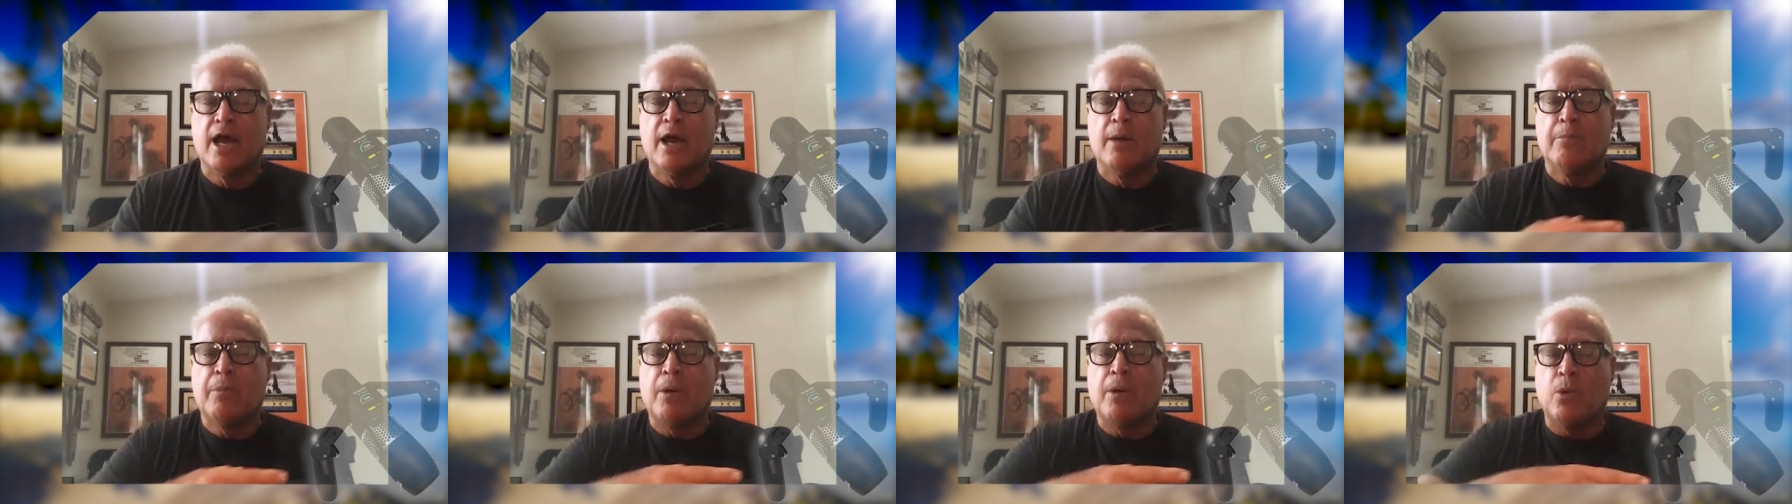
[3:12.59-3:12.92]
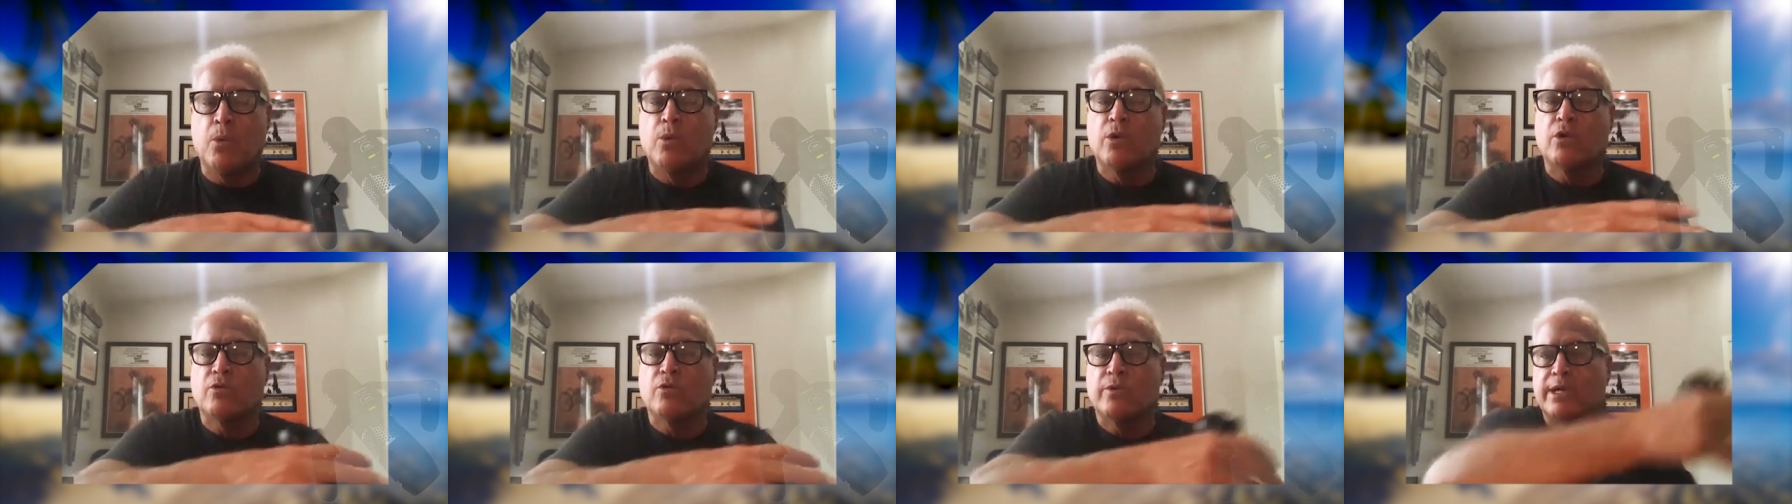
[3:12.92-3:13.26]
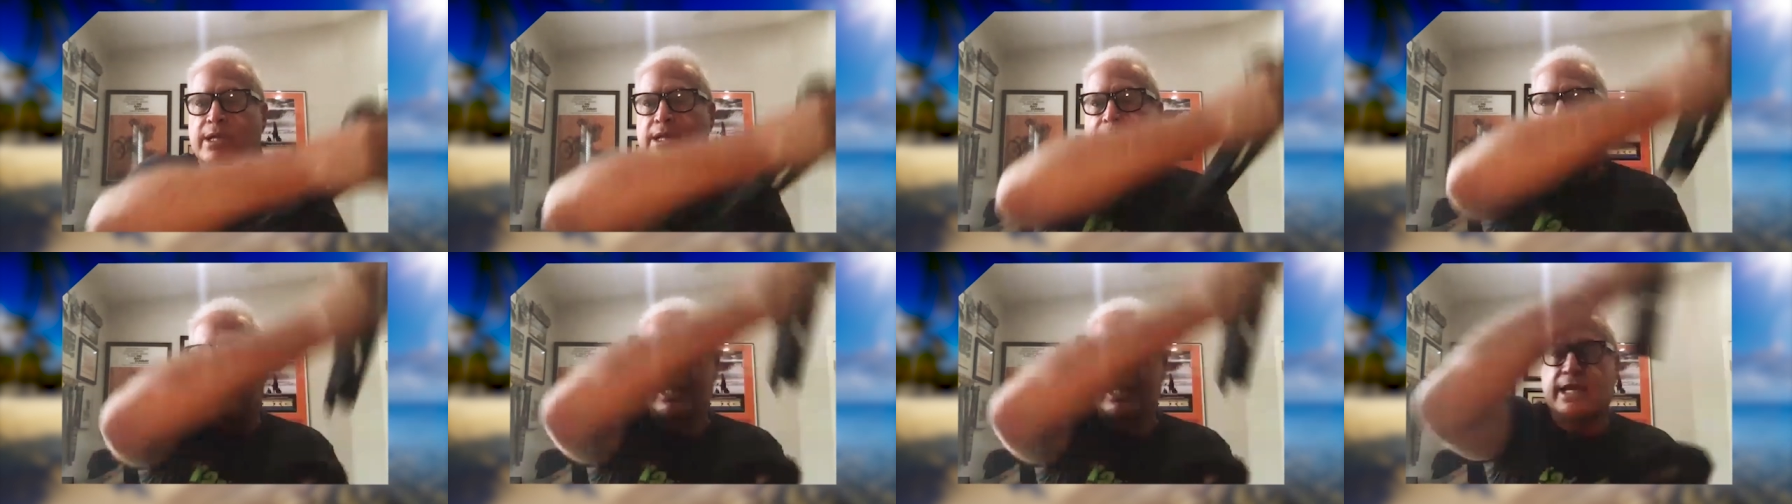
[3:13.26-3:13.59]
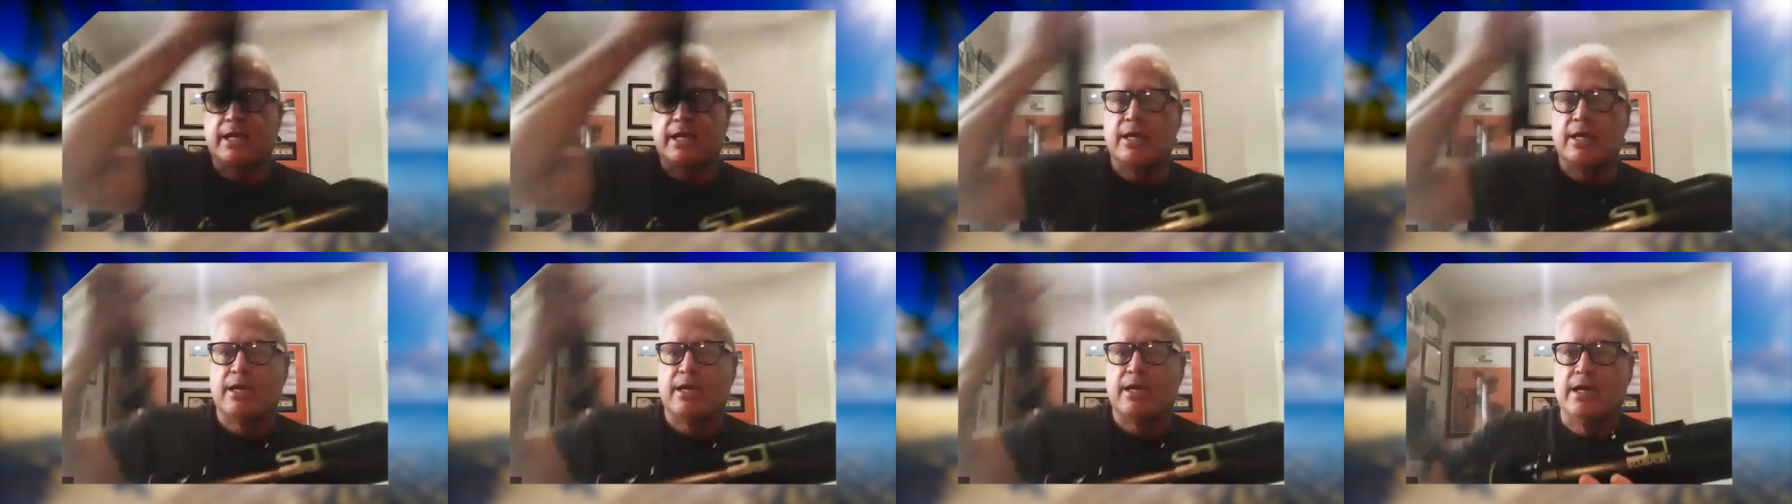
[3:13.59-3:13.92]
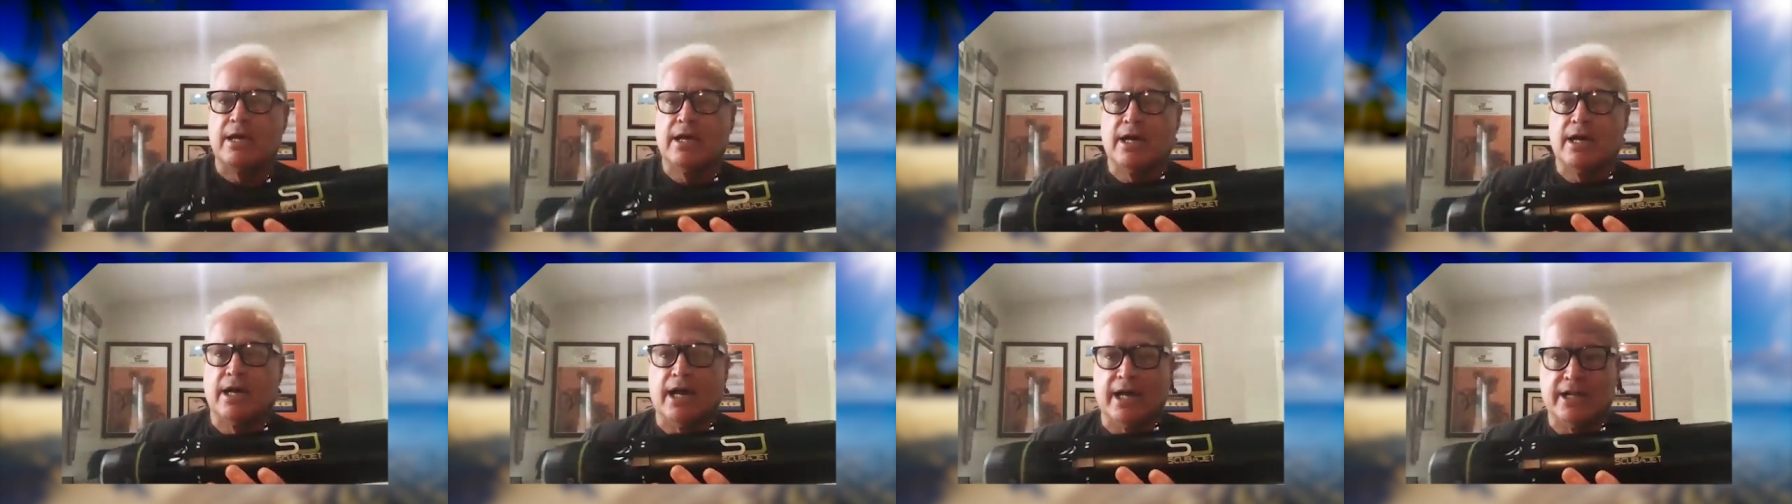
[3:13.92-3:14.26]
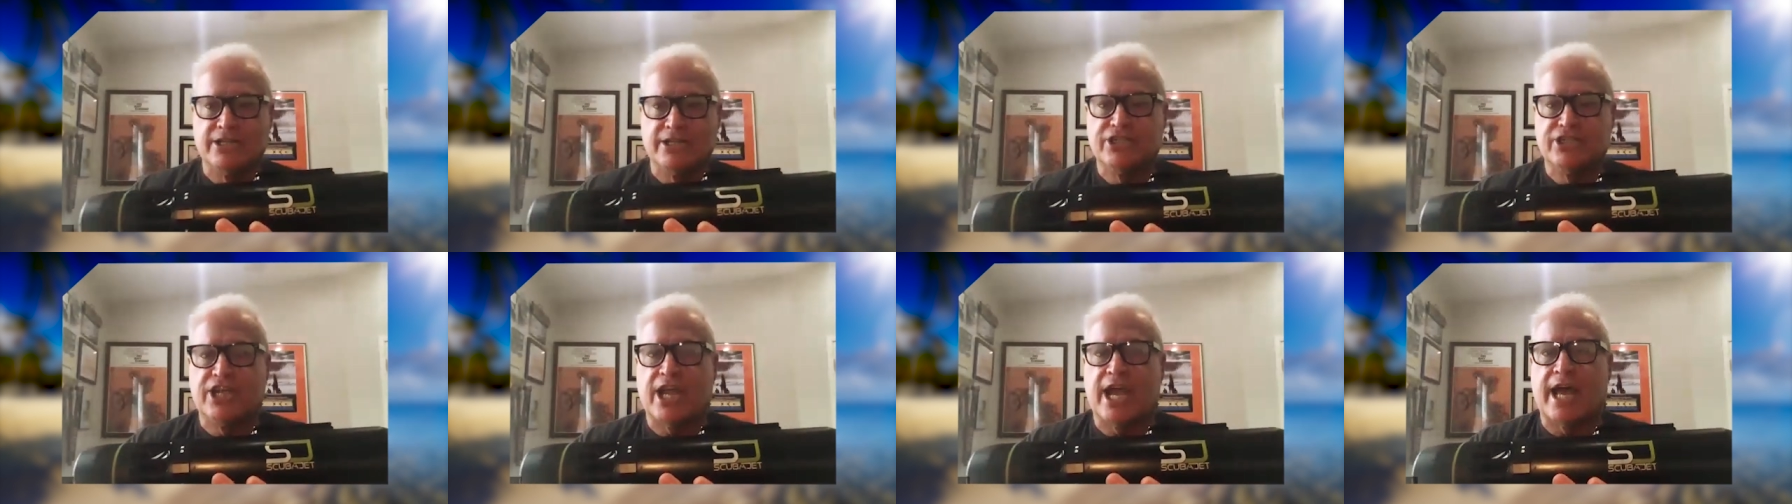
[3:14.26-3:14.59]
but we're really a
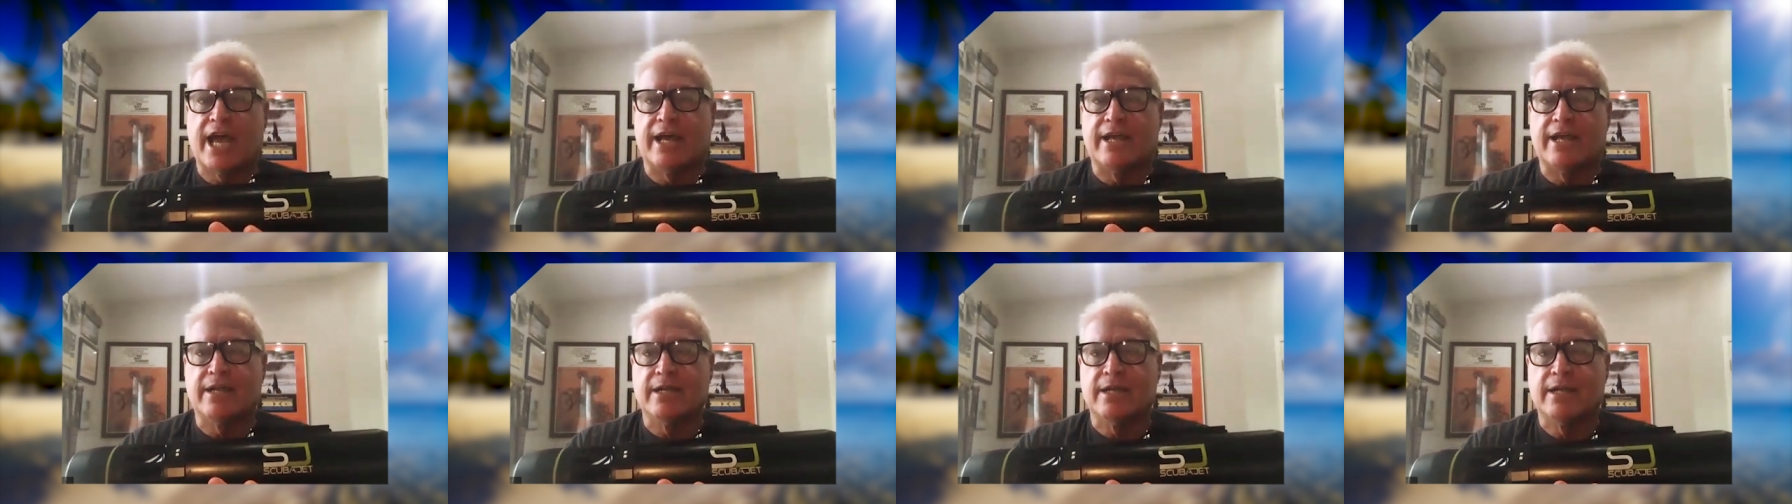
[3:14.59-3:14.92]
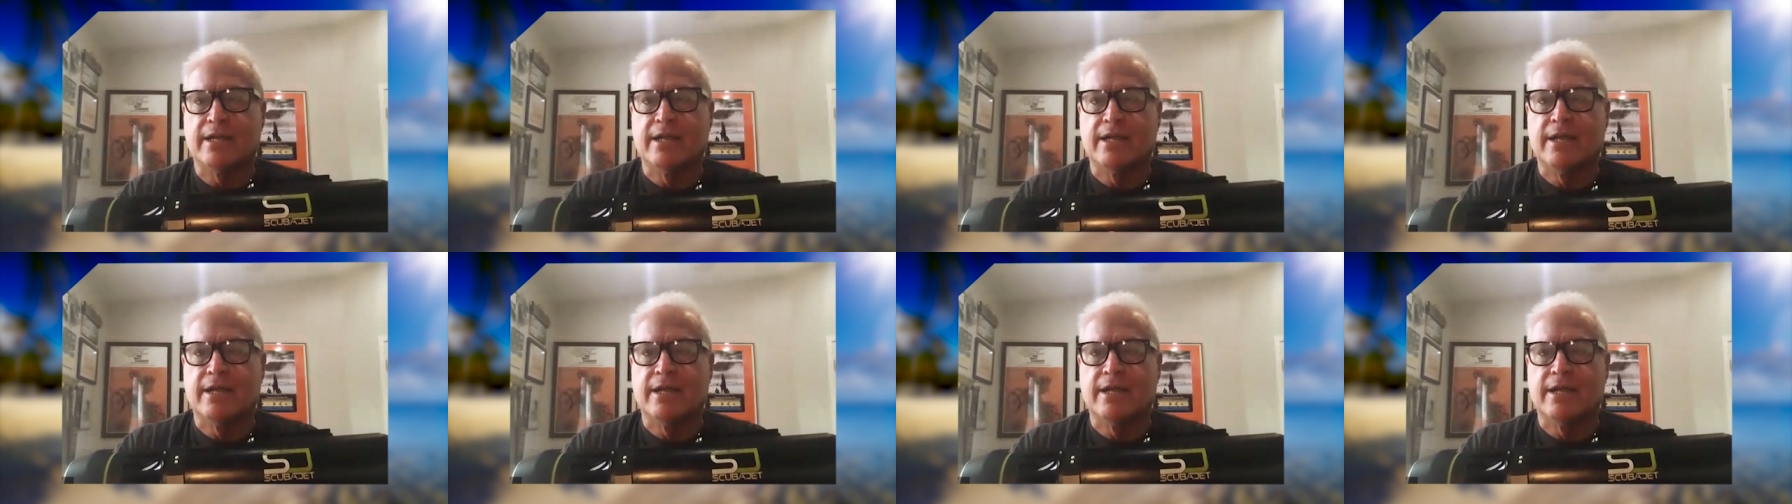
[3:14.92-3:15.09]
jet,